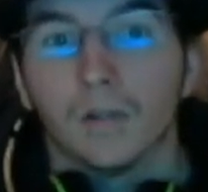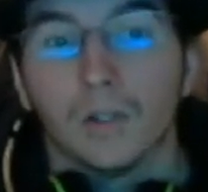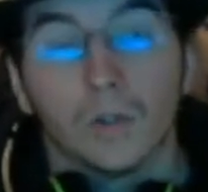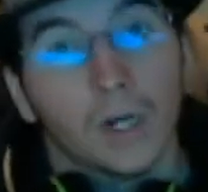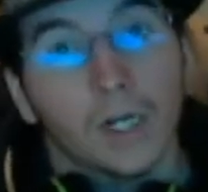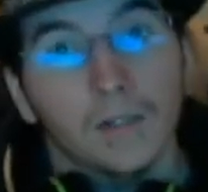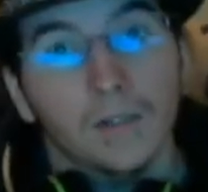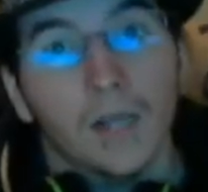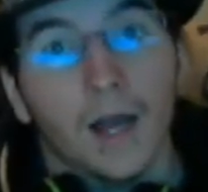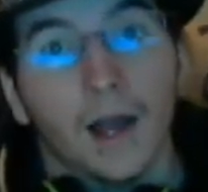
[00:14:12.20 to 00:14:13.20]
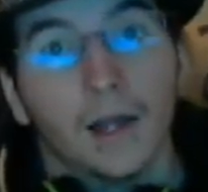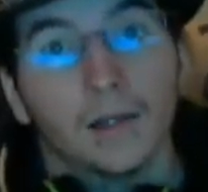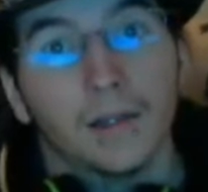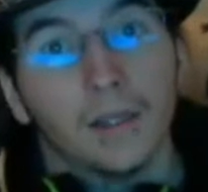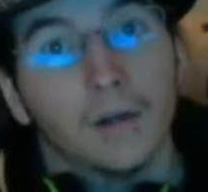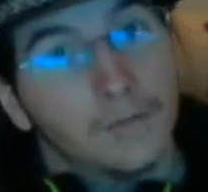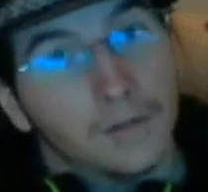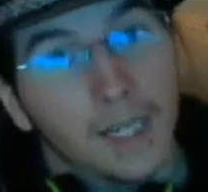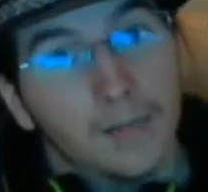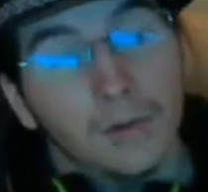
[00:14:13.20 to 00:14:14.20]
Join us on the Oval
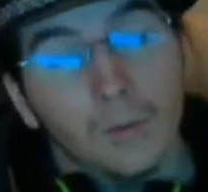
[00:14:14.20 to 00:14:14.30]
Table,